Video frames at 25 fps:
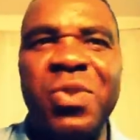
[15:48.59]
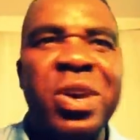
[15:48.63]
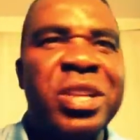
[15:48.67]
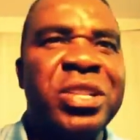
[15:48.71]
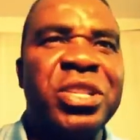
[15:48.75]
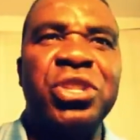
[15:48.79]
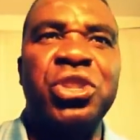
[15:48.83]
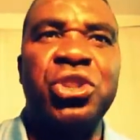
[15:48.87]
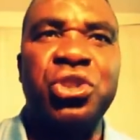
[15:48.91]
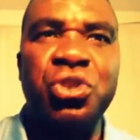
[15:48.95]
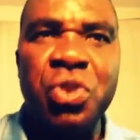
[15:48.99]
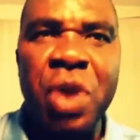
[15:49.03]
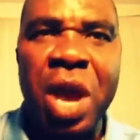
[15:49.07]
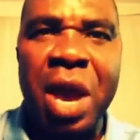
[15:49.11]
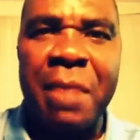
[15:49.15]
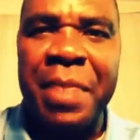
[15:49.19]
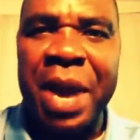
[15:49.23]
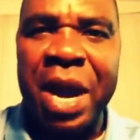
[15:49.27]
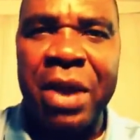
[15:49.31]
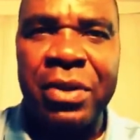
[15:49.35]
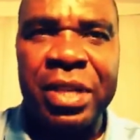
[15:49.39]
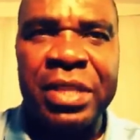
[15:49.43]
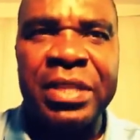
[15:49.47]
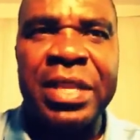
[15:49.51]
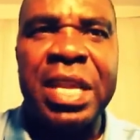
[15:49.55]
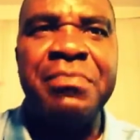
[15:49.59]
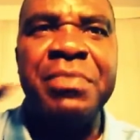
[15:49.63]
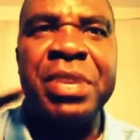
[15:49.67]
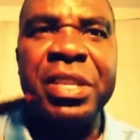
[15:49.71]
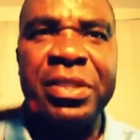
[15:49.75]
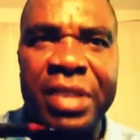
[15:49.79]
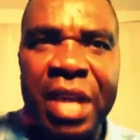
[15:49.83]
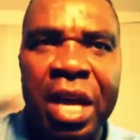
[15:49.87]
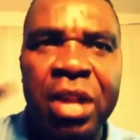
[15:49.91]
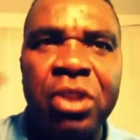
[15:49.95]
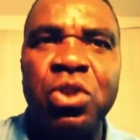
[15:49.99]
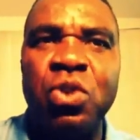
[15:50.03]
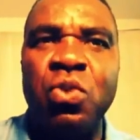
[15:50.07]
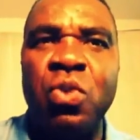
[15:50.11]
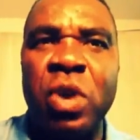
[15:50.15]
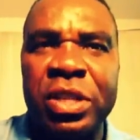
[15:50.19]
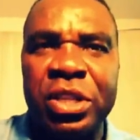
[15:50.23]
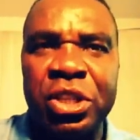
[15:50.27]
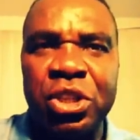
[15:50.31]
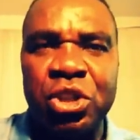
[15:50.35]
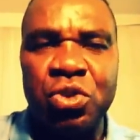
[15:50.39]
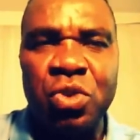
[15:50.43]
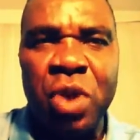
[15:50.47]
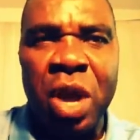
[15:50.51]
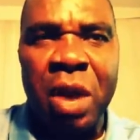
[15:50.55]
What is new about it? Let me tell you
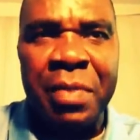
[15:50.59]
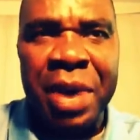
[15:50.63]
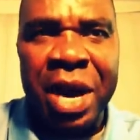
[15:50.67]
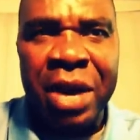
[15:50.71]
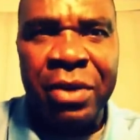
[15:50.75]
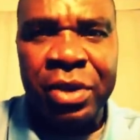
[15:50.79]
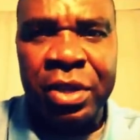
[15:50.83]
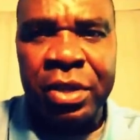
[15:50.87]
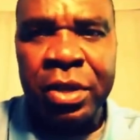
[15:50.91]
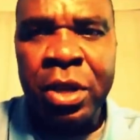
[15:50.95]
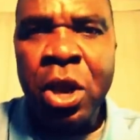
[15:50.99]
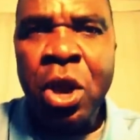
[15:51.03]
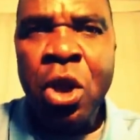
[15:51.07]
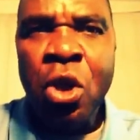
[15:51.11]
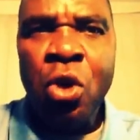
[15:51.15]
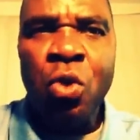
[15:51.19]
what is new about it.